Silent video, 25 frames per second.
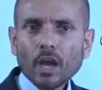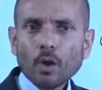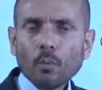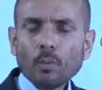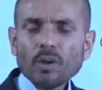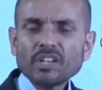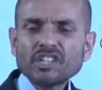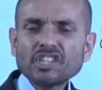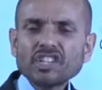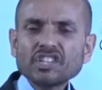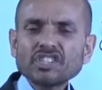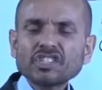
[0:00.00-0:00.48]

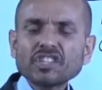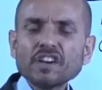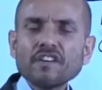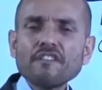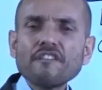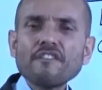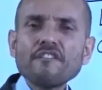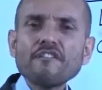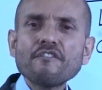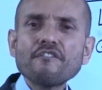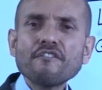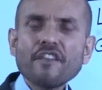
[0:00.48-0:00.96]
which is to
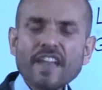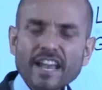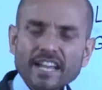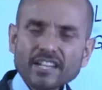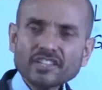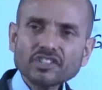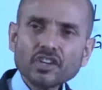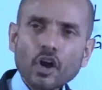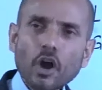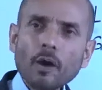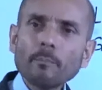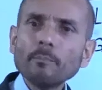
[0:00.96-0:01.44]

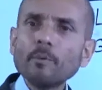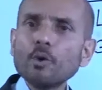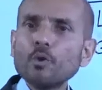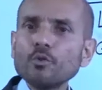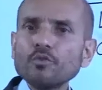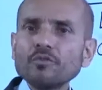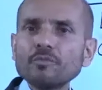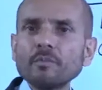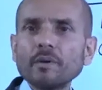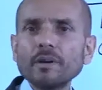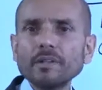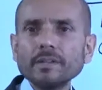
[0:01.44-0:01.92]
fix our
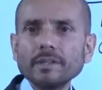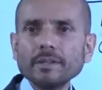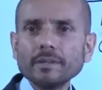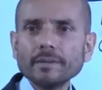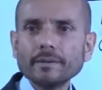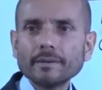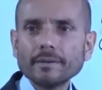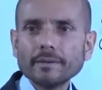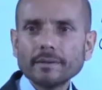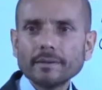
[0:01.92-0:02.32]
movement